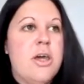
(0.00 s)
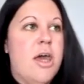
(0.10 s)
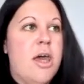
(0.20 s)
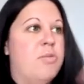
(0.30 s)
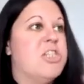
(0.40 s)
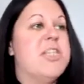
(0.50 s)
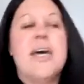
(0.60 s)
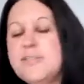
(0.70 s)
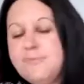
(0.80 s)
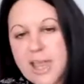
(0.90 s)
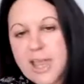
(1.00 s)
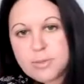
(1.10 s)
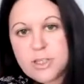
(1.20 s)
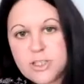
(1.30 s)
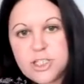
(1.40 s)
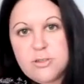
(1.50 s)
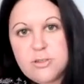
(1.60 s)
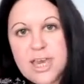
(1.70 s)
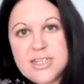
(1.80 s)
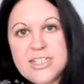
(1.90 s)
which that's fab because you
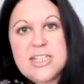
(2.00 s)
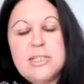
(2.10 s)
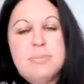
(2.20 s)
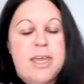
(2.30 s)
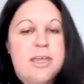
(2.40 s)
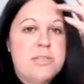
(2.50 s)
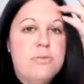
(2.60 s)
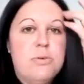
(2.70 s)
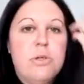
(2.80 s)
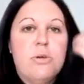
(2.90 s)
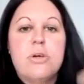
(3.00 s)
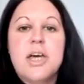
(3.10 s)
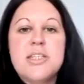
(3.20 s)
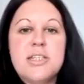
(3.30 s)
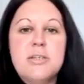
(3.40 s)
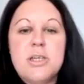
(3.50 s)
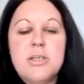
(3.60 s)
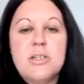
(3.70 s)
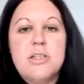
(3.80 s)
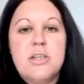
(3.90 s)
get a database for your
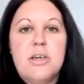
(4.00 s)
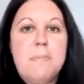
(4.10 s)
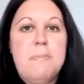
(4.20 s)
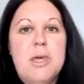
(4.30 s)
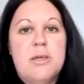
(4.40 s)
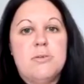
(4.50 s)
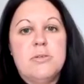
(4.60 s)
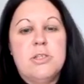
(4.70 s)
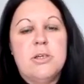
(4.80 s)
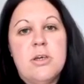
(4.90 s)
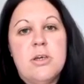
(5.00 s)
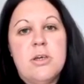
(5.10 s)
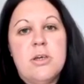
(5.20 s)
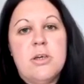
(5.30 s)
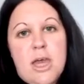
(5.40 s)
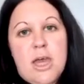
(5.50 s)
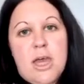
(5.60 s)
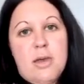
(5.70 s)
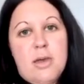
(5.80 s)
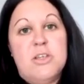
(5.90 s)
customers and you can build
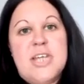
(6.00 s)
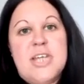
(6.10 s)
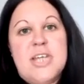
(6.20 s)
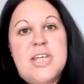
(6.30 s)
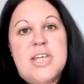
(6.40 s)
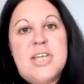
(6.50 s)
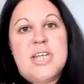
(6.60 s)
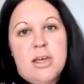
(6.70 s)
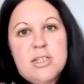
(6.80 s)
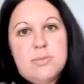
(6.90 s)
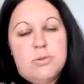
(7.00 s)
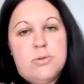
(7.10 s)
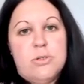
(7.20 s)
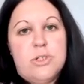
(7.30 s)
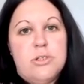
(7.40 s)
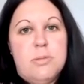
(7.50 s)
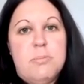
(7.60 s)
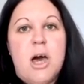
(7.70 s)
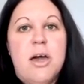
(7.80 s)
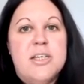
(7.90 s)
your database, and then Usborne do
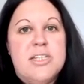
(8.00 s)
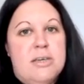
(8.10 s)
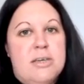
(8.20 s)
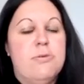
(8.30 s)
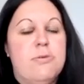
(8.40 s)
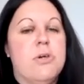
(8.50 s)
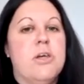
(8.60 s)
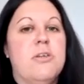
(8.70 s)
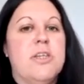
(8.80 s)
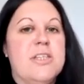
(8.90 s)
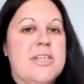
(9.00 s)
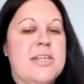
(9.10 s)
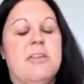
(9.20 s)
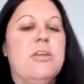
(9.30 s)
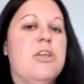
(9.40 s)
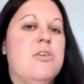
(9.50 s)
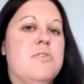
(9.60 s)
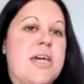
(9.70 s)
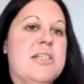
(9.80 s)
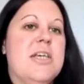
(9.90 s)
the marketing for you. They send out the
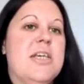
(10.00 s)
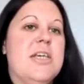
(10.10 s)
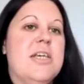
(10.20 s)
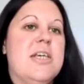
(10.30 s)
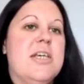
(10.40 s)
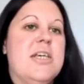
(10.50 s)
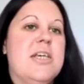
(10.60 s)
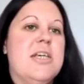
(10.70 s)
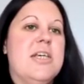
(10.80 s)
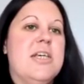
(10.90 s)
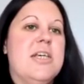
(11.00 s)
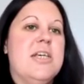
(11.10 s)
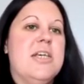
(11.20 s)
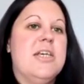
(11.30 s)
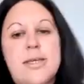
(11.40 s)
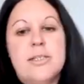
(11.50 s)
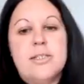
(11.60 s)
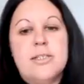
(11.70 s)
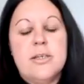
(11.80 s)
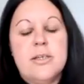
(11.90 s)
newsletter and do your
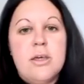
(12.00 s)
website.